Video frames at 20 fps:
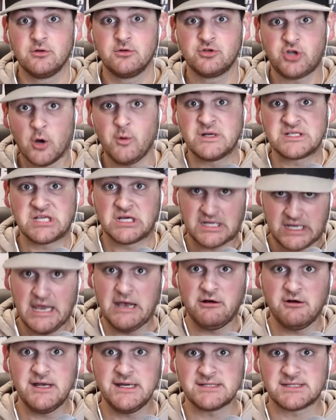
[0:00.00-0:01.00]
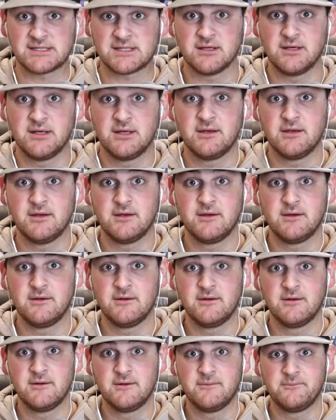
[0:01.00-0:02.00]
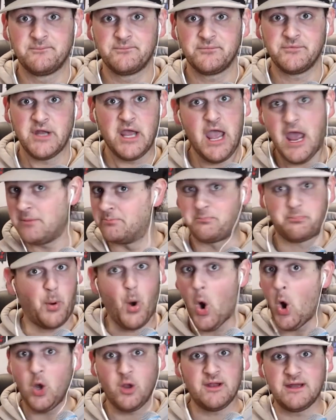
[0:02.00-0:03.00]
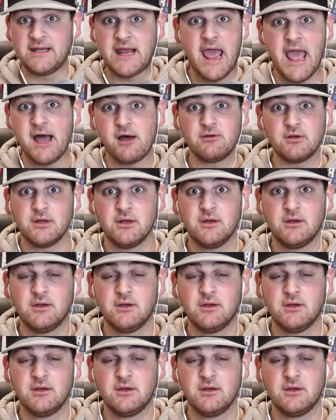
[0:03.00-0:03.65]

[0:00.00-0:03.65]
to his Achilles and balling out.